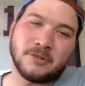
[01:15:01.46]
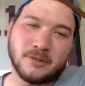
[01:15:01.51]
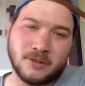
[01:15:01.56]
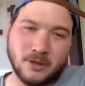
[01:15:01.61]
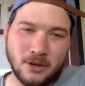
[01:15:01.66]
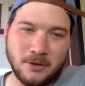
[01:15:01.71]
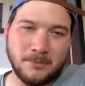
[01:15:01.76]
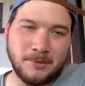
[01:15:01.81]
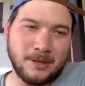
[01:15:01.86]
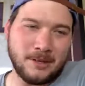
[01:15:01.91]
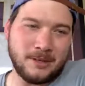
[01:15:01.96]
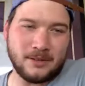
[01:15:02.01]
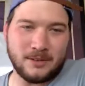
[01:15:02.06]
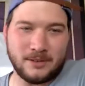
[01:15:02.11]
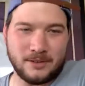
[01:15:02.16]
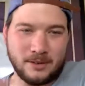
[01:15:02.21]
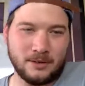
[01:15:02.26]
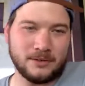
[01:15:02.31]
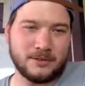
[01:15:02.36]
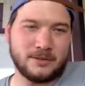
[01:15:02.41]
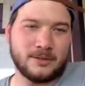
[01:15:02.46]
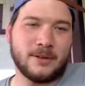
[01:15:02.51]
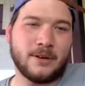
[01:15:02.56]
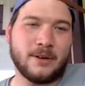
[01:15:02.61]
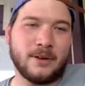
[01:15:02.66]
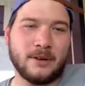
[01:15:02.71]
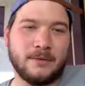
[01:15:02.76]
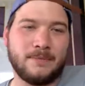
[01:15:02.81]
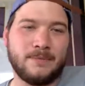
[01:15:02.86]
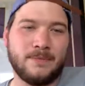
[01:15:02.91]
to me is going to
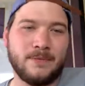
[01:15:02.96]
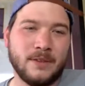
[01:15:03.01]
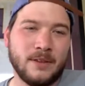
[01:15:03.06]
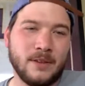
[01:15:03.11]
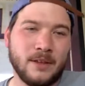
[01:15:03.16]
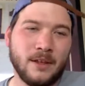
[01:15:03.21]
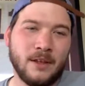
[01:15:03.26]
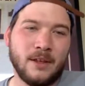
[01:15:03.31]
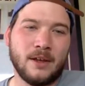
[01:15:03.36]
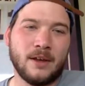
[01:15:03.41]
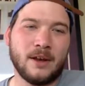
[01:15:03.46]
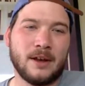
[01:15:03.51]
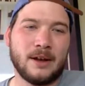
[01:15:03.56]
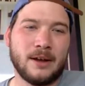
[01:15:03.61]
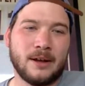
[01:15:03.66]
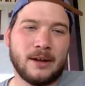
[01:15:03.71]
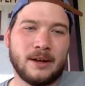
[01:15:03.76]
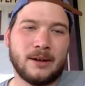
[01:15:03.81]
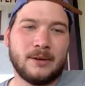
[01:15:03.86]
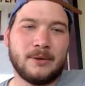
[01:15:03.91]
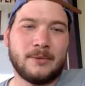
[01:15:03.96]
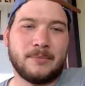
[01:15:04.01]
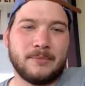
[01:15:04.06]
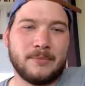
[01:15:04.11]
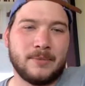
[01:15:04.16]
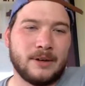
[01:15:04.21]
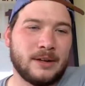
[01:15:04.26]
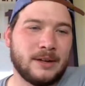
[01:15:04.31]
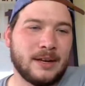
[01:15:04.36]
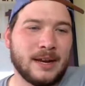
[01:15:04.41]
start. Um,
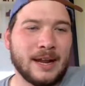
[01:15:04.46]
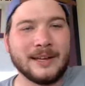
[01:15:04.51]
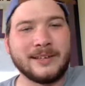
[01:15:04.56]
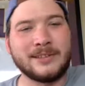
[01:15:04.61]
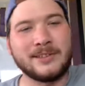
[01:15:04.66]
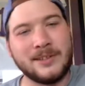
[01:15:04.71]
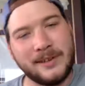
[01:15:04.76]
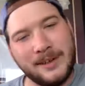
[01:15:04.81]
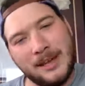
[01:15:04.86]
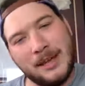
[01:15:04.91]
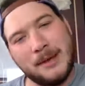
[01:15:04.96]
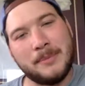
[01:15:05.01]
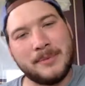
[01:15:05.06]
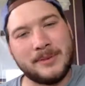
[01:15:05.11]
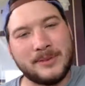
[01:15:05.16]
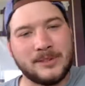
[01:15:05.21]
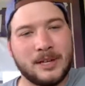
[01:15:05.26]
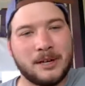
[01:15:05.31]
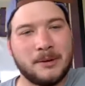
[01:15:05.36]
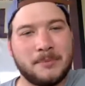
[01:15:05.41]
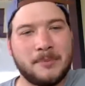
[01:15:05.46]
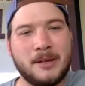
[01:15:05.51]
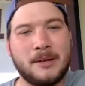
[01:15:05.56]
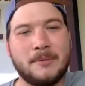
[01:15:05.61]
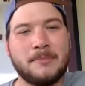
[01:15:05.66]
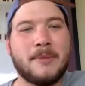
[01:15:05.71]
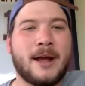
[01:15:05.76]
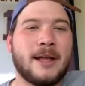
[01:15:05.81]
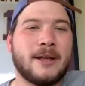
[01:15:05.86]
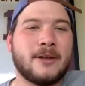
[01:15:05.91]
Next to him is going to be
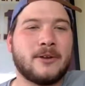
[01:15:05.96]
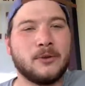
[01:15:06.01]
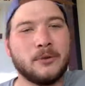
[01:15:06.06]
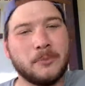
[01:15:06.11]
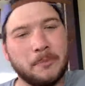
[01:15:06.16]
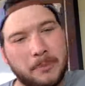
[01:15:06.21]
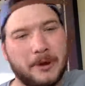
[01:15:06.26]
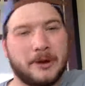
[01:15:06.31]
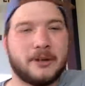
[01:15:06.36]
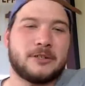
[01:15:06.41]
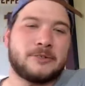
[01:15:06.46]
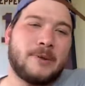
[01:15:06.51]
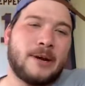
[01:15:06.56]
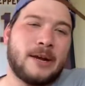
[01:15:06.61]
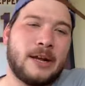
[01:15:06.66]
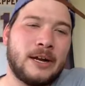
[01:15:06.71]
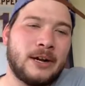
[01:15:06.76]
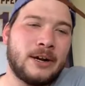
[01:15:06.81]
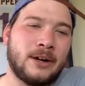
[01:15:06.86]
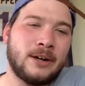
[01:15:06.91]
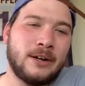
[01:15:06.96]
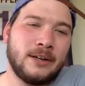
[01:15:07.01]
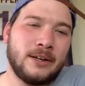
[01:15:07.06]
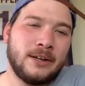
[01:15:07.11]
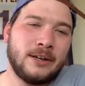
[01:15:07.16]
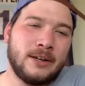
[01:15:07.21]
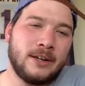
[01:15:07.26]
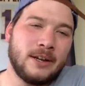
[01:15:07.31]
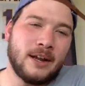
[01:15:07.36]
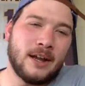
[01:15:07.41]
Michael Pierce Mayer.
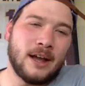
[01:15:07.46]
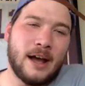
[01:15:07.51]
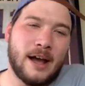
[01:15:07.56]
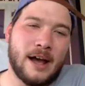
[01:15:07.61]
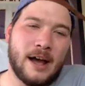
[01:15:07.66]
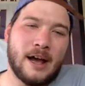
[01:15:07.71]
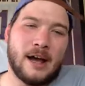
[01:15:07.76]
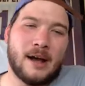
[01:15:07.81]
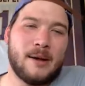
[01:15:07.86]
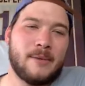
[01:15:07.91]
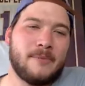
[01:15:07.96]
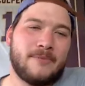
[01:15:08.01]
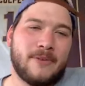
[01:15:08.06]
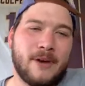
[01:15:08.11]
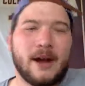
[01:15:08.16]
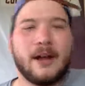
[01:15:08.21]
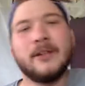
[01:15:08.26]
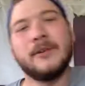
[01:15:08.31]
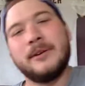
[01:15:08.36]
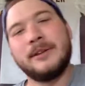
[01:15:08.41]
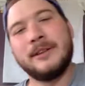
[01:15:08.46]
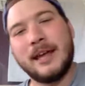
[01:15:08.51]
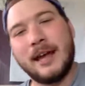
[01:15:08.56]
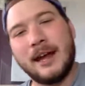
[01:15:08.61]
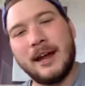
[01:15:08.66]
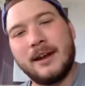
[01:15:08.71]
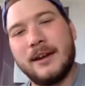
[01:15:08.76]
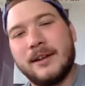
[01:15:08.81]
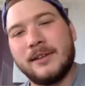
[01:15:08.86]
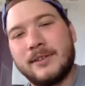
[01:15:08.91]
Um, following
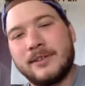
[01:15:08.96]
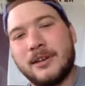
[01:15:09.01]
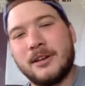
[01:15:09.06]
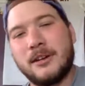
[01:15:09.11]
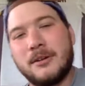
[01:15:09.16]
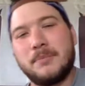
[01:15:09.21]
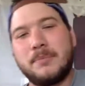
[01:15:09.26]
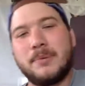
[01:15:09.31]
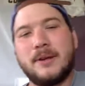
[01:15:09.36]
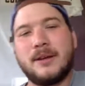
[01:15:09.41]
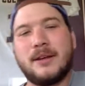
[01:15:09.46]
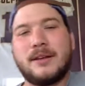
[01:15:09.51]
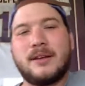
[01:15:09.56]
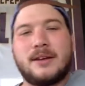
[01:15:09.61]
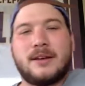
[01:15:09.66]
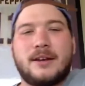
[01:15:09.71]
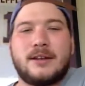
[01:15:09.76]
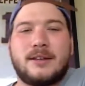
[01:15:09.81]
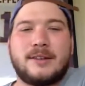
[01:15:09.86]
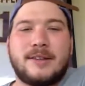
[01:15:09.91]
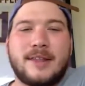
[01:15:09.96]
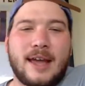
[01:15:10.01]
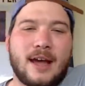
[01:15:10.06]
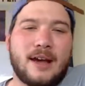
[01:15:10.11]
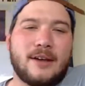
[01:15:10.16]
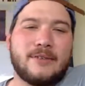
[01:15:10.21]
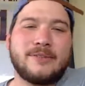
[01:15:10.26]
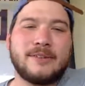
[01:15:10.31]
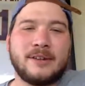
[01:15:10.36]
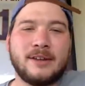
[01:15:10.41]
that is going to be uh,
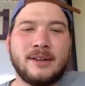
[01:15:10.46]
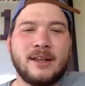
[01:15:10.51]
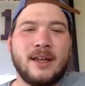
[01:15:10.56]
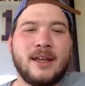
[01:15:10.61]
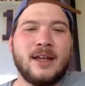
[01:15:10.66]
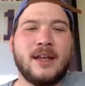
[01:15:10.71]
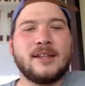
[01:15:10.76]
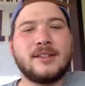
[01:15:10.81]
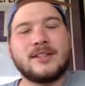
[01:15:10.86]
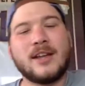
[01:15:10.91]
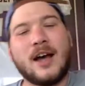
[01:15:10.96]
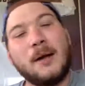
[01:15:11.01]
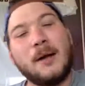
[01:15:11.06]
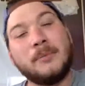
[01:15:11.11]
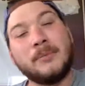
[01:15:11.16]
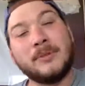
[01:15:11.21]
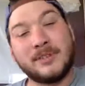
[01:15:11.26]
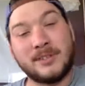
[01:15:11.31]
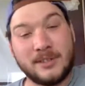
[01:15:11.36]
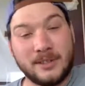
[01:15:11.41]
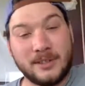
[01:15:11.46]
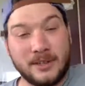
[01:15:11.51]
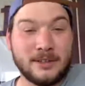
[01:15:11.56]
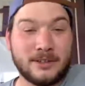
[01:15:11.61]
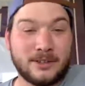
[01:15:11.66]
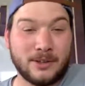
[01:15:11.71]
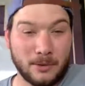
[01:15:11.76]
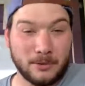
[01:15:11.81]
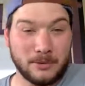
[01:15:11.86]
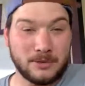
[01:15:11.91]
Dalvin Tomlinson.
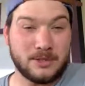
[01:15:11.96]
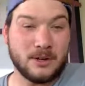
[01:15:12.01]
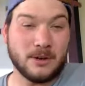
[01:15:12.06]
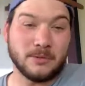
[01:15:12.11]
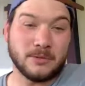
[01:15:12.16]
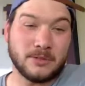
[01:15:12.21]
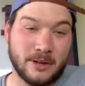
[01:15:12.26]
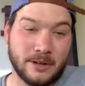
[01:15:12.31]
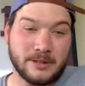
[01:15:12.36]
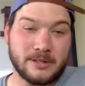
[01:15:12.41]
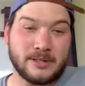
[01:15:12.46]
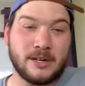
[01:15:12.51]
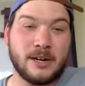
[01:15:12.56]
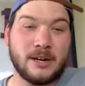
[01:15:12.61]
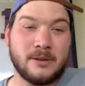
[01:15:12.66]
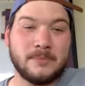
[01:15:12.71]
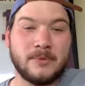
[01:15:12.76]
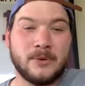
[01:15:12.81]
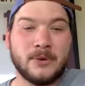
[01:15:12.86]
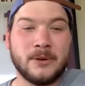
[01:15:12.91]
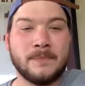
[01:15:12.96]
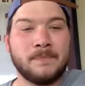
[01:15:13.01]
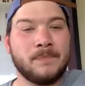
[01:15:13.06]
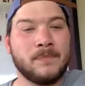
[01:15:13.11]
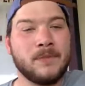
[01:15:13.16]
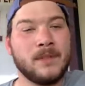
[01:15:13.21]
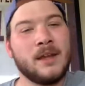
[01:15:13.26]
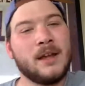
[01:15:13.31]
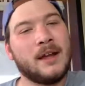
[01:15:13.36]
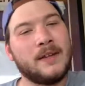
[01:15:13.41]
Told you don't touch anymore.
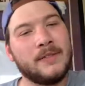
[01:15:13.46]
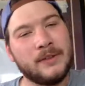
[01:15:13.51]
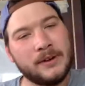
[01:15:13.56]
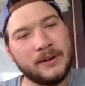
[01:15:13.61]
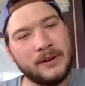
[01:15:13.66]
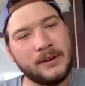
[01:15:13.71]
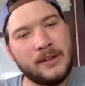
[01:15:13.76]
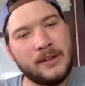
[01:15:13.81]
And then on the